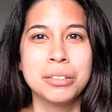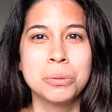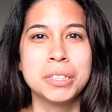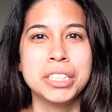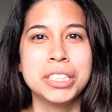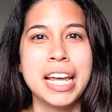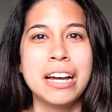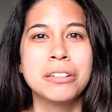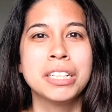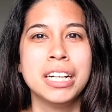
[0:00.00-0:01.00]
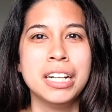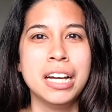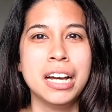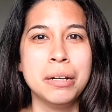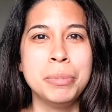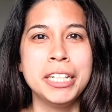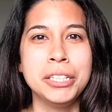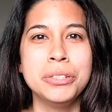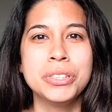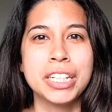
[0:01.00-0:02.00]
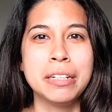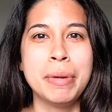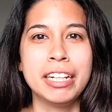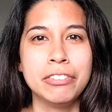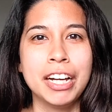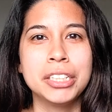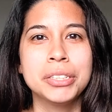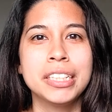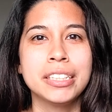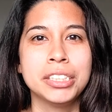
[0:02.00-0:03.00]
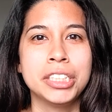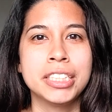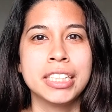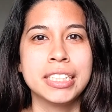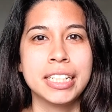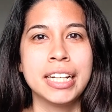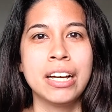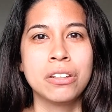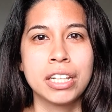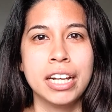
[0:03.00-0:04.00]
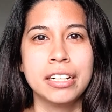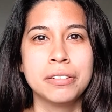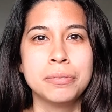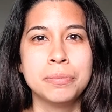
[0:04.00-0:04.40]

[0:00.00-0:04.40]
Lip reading: which is now being used in manufacturing, logistics, and healthcare.